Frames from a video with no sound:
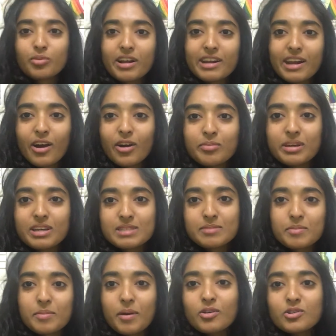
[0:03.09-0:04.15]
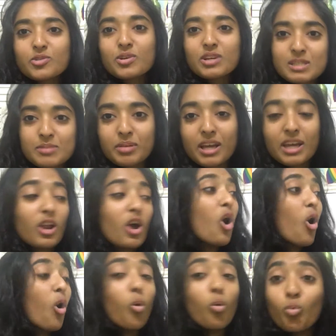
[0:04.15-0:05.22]
right now because I'm about to explain
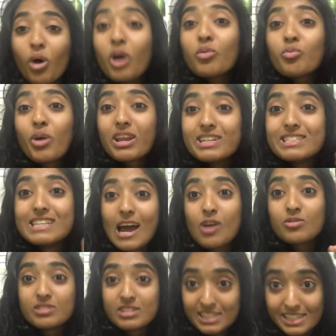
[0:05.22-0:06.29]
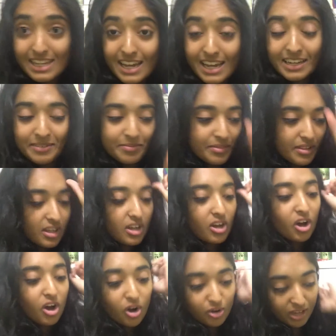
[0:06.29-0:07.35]
what went down today.
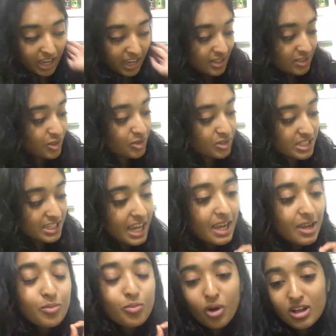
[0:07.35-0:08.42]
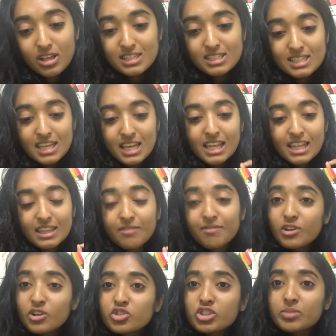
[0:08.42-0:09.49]
Okay, so today was the
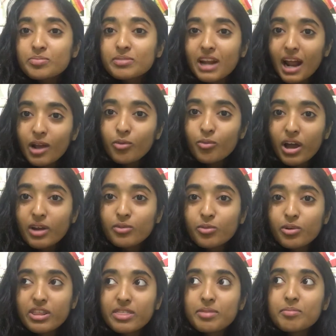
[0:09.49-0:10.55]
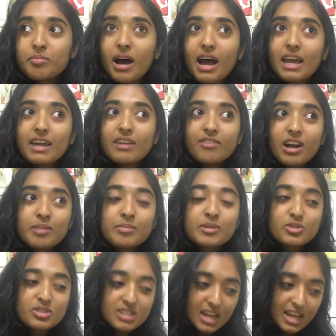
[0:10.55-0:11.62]
field trip that I went with my
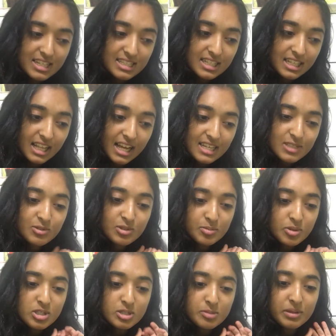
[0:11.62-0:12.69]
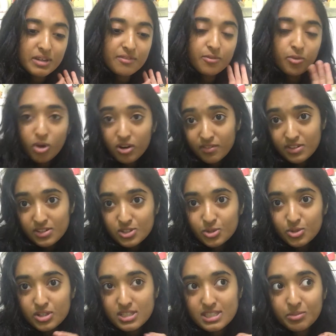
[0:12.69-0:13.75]
environmental science class. It was supposed to be 4 of us
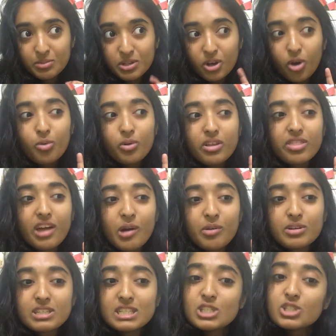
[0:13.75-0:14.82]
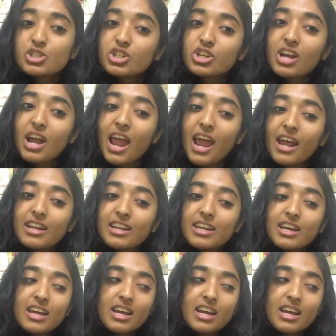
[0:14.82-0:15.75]
students, and we go with our teacher and